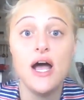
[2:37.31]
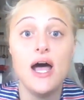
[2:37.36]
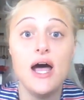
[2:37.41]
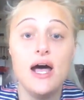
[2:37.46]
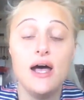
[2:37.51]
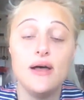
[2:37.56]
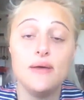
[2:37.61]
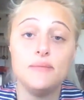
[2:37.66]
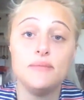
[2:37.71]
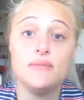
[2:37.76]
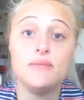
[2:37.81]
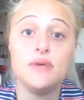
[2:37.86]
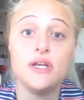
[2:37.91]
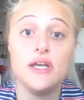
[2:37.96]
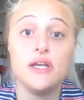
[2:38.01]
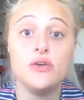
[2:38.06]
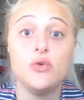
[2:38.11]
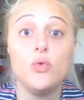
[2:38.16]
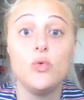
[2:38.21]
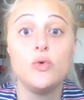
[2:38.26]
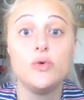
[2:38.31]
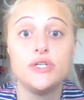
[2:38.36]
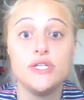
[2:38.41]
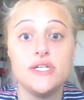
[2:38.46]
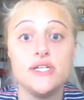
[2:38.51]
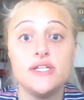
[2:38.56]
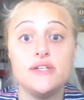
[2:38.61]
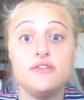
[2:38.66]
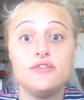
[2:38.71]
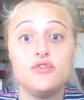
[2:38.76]
in
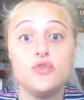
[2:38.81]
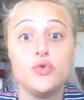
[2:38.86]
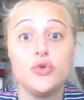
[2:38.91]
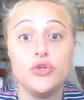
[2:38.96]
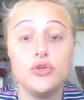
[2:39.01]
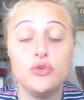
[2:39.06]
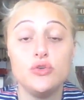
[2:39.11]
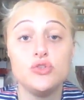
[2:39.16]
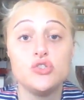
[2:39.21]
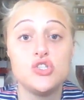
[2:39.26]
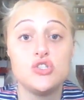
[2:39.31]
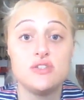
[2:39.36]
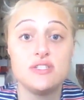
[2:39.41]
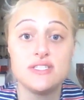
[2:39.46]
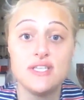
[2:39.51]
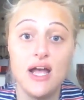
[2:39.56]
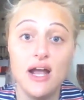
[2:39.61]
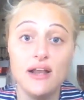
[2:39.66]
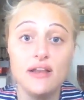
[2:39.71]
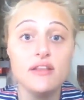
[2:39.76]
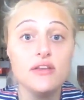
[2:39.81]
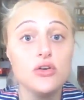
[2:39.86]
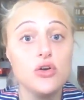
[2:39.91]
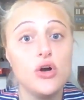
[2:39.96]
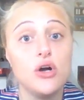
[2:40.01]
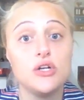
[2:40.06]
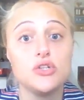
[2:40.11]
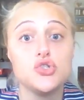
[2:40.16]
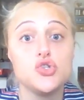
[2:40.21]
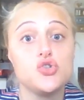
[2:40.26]
order for you to sign the
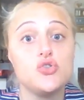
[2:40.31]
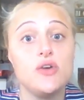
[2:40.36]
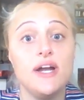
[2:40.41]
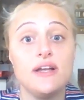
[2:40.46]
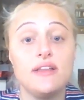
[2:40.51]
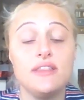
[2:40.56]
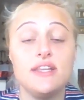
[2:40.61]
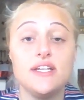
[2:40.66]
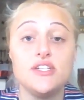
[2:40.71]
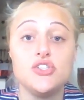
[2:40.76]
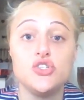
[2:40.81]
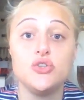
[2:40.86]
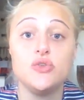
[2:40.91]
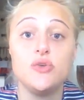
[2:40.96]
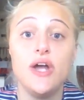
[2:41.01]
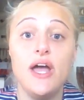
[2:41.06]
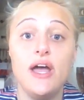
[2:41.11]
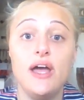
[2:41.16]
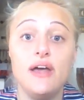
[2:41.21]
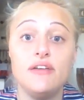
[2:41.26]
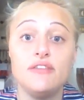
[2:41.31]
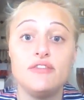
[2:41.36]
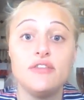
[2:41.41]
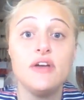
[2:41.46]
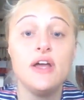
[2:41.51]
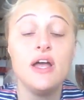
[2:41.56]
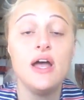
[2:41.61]
contract that you have